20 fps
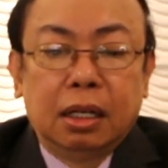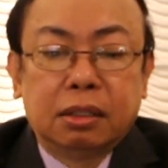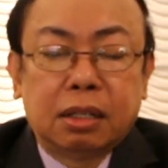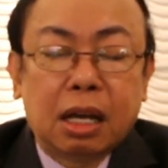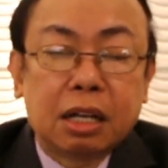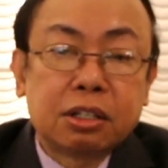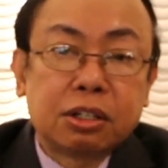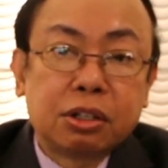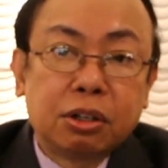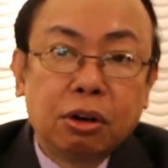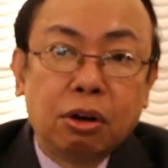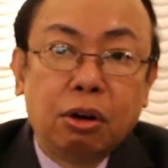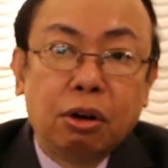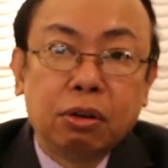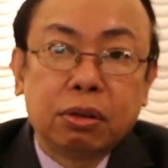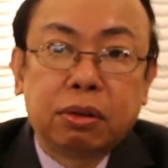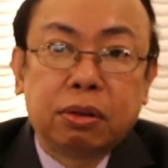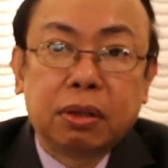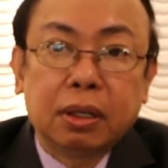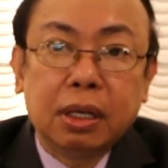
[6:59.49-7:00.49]
Such
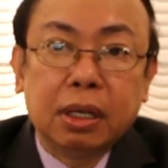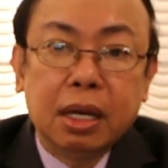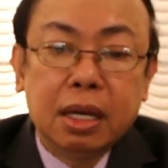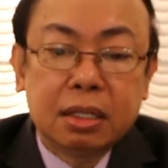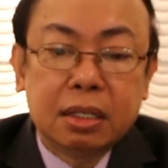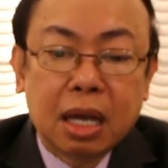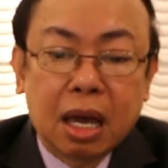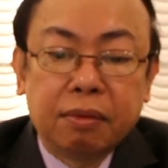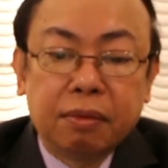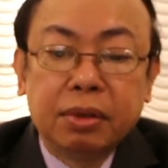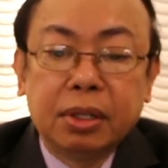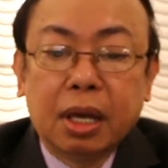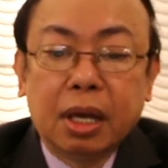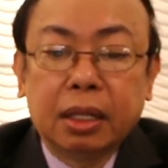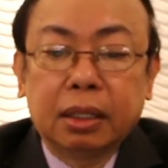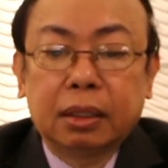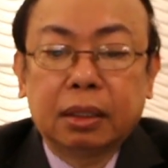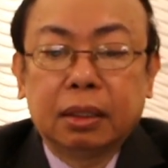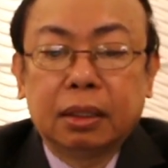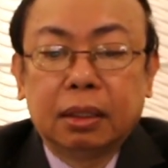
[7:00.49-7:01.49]
growth is
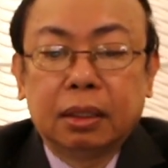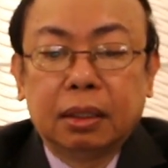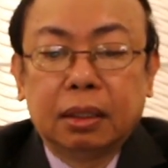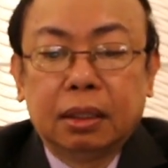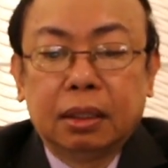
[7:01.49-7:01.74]
evident